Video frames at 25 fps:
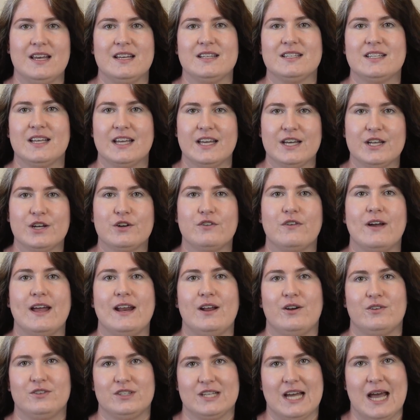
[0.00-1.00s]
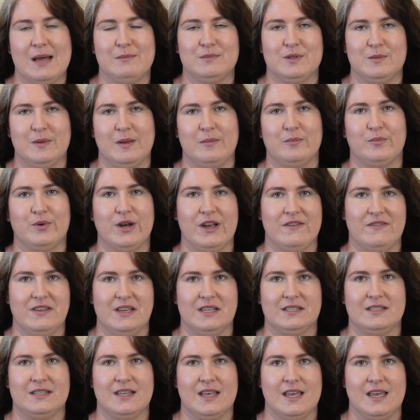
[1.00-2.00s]
to iterate on time spent
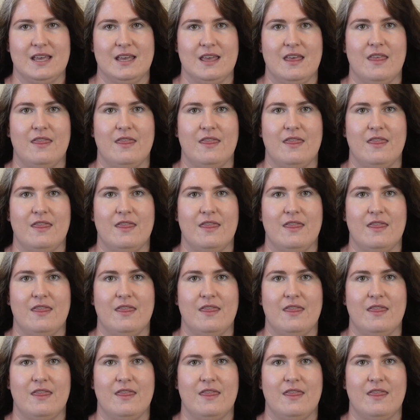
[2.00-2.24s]
previously.